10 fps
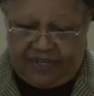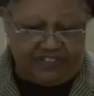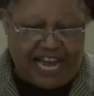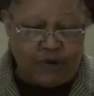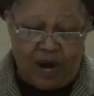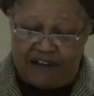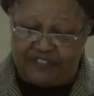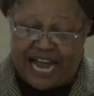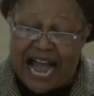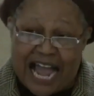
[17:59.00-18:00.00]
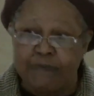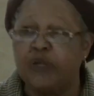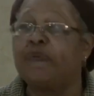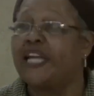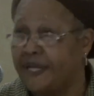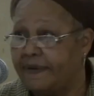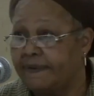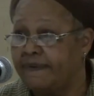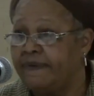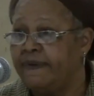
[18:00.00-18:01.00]
Because I don't have time to
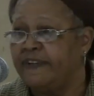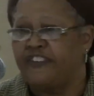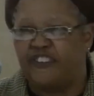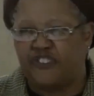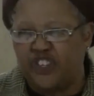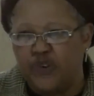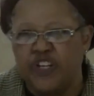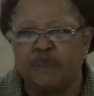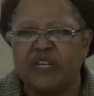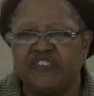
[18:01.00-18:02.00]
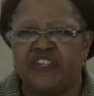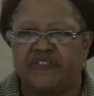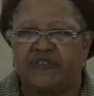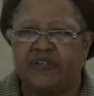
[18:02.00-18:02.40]
play. This is serious business.